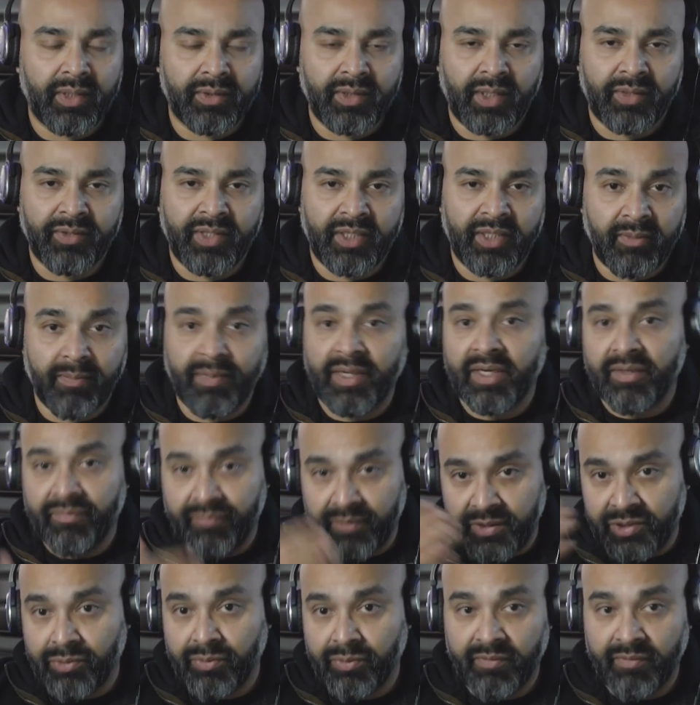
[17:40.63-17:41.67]
And then the
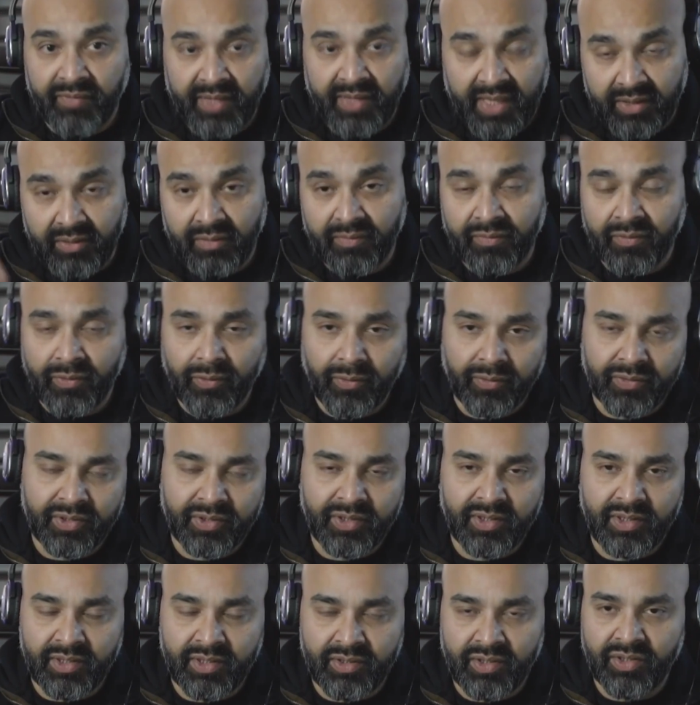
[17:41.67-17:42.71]
beneficiary of that, of course,
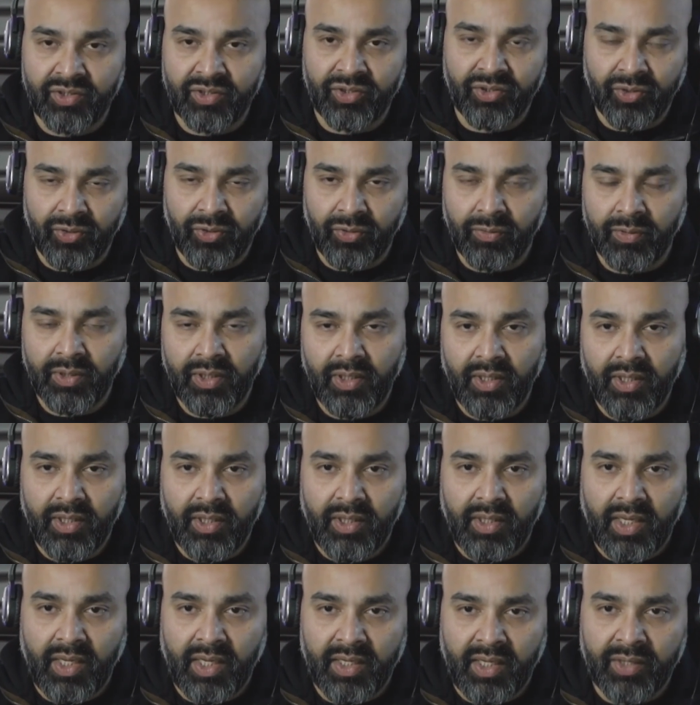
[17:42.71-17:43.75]
is you
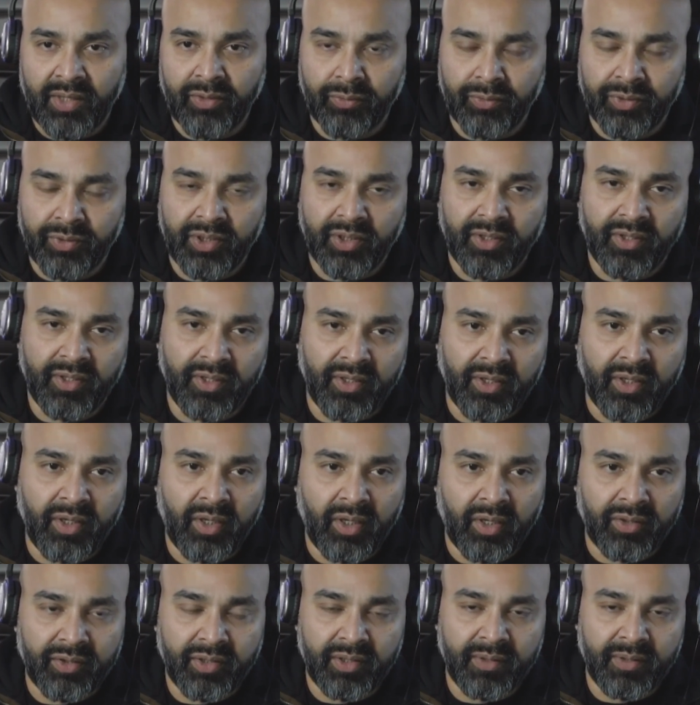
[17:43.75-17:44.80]
and all the other
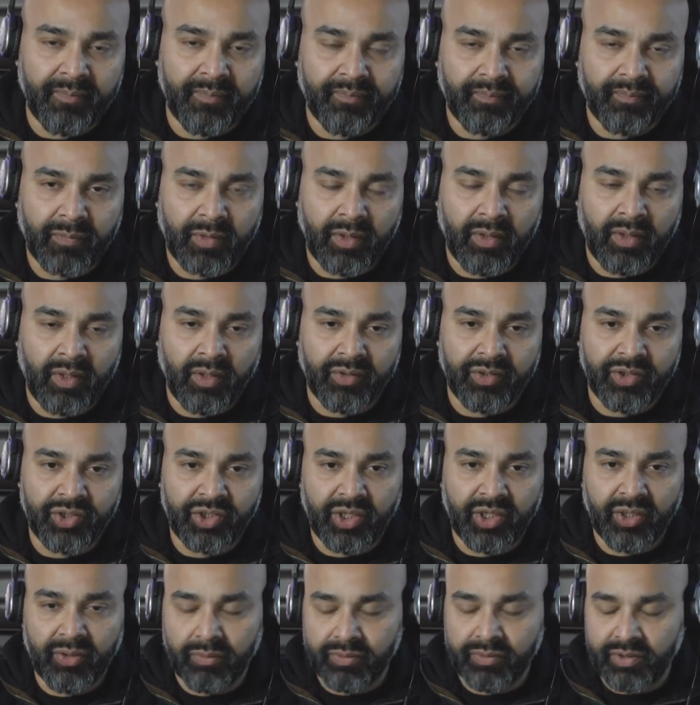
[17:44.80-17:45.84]
Ohana
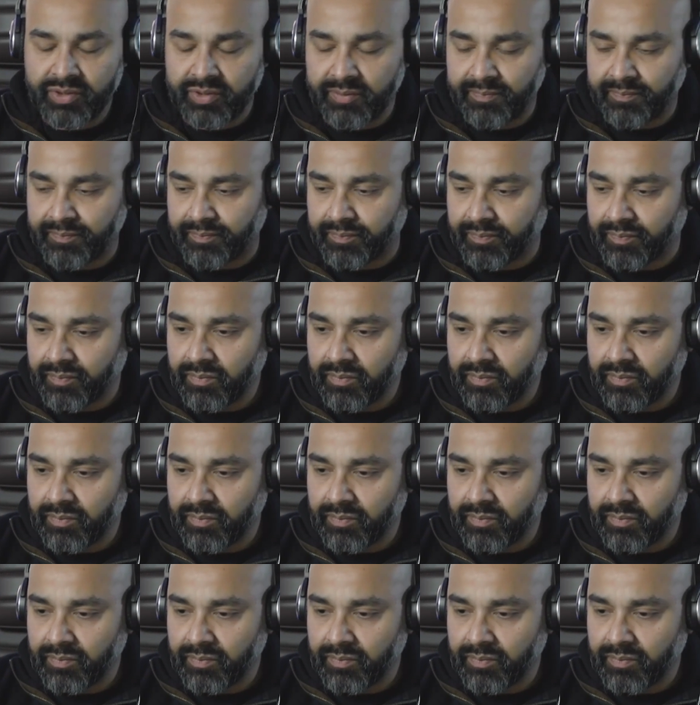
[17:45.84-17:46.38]
shareholders.